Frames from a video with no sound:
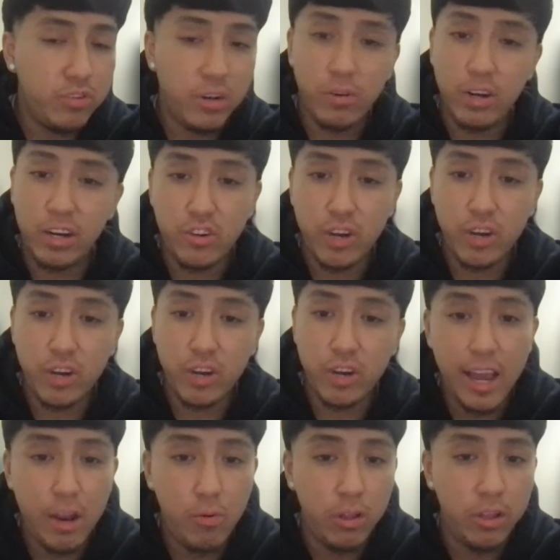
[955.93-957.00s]
I want to try to get
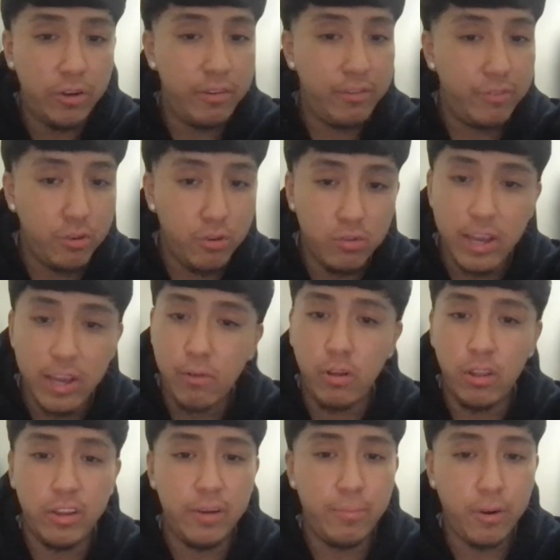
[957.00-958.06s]
high quality reviews, high
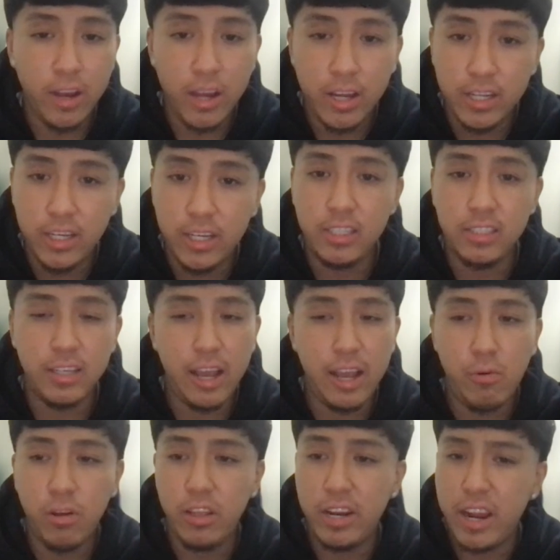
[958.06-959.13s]
quality products, high
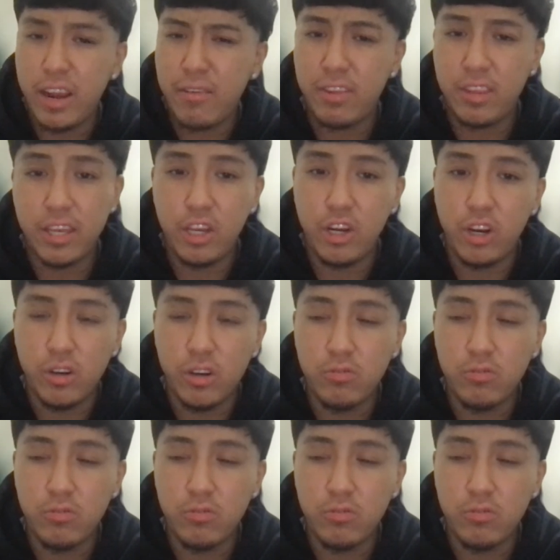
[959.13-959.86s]
quality everything,